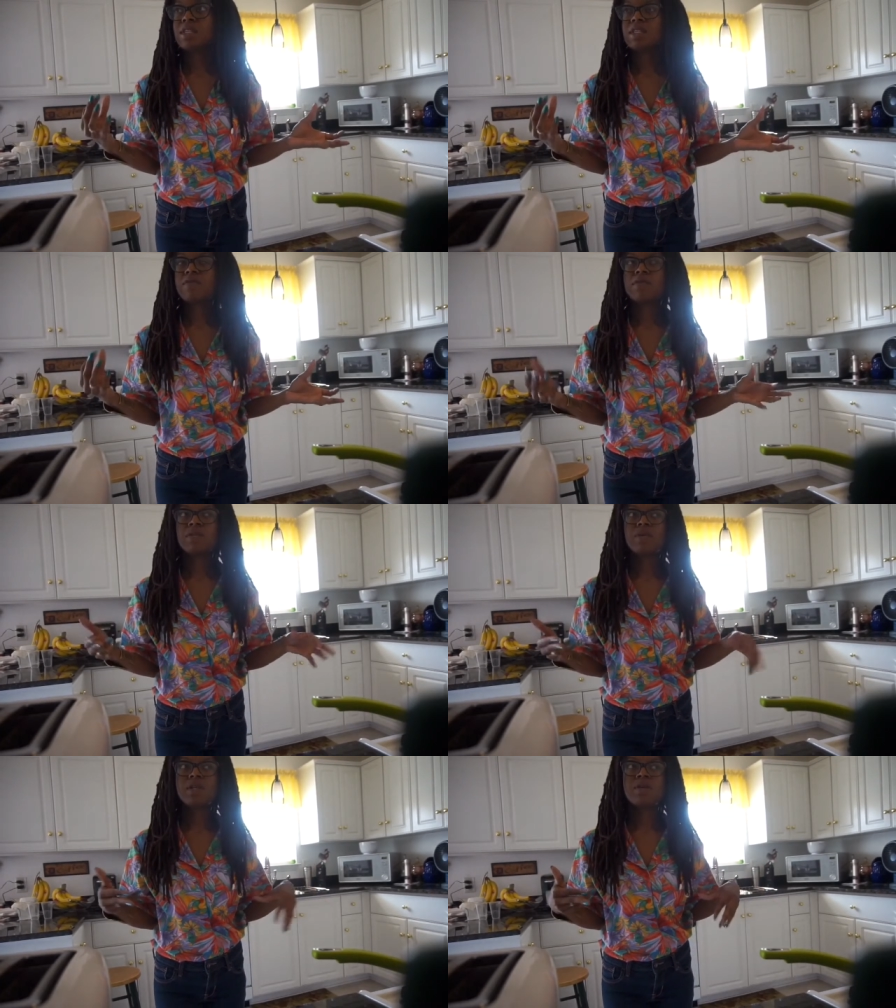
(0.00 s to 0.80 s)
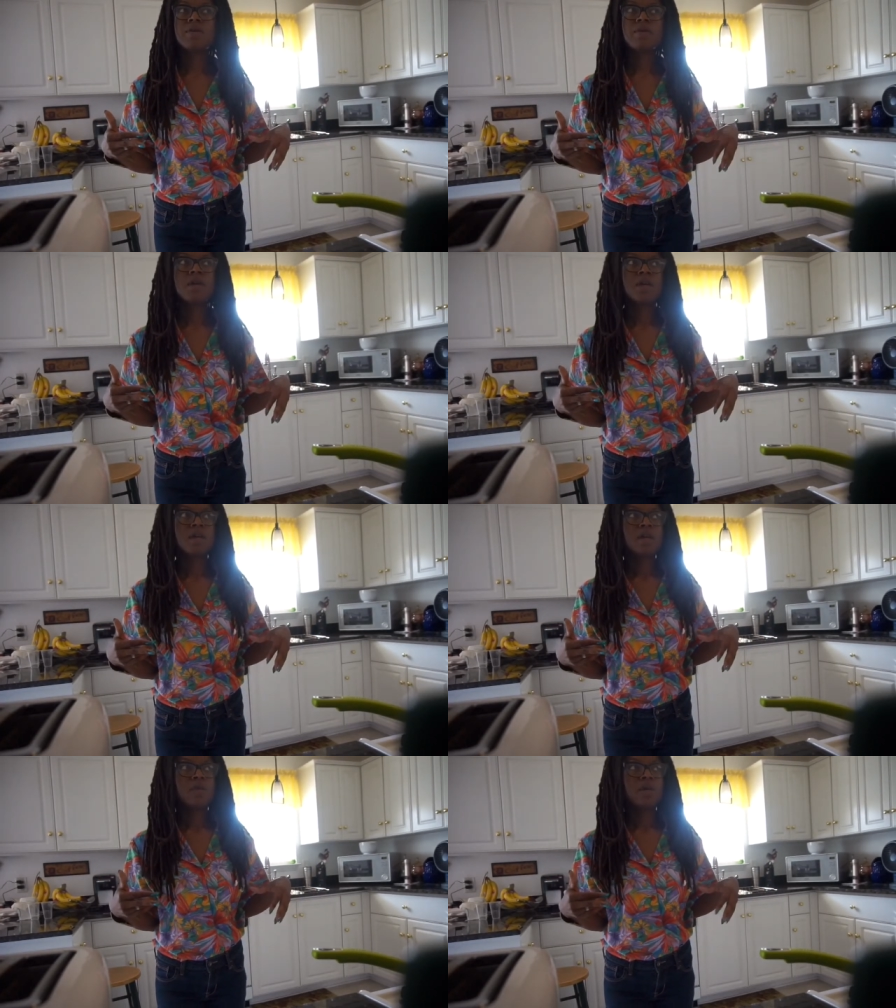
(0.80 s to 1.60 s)
stuff and then we don't
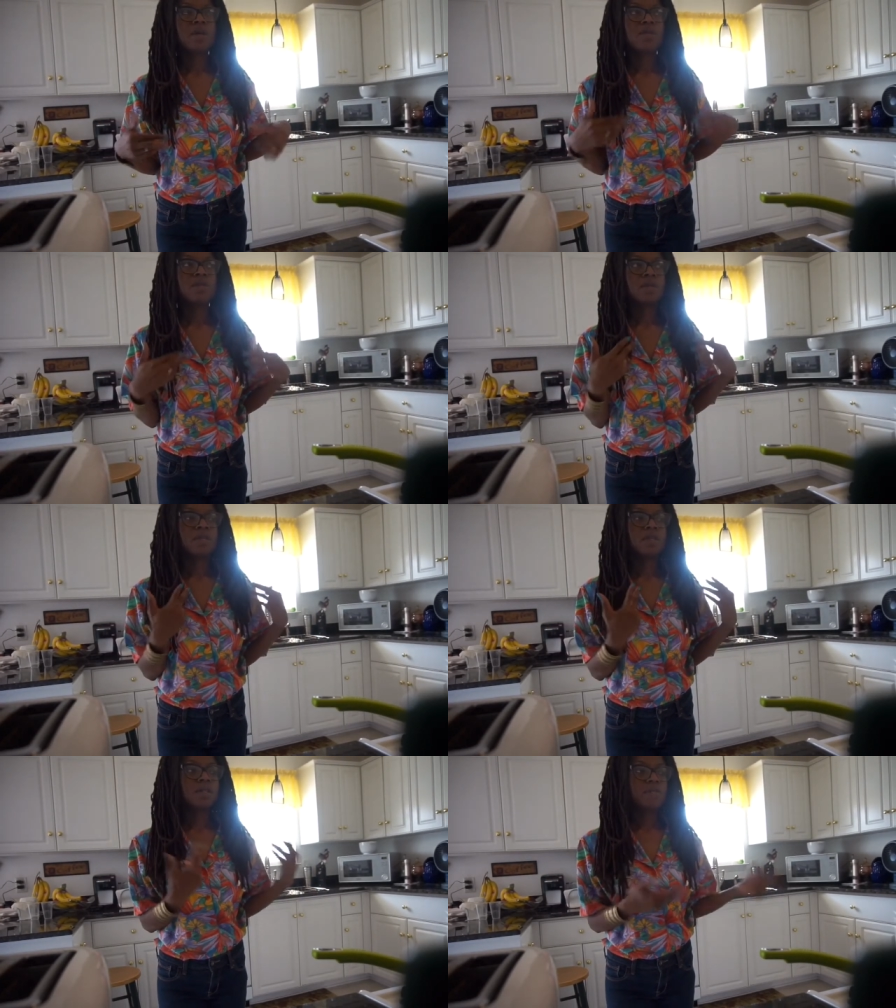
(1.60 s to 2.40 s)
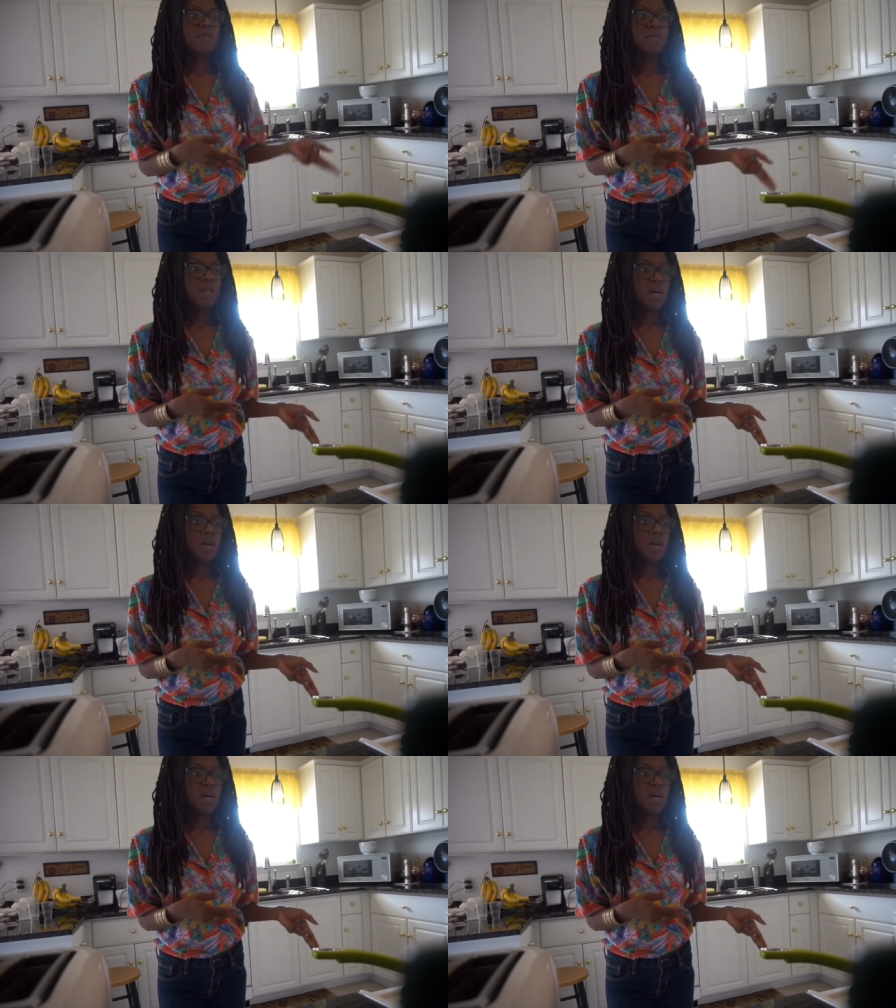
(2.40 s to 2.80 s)
we don't live up to that